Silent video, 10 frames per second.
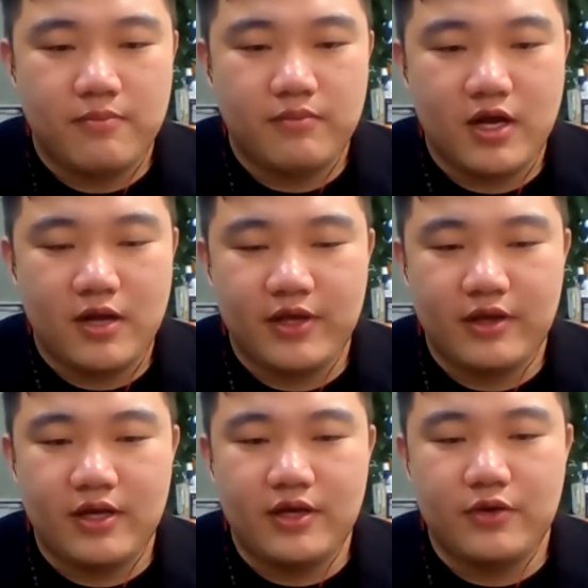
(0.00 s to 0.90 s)

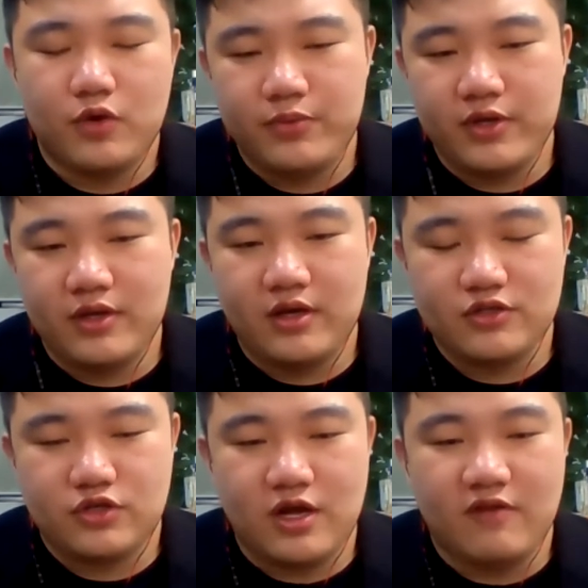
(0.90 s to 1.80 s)
It will be a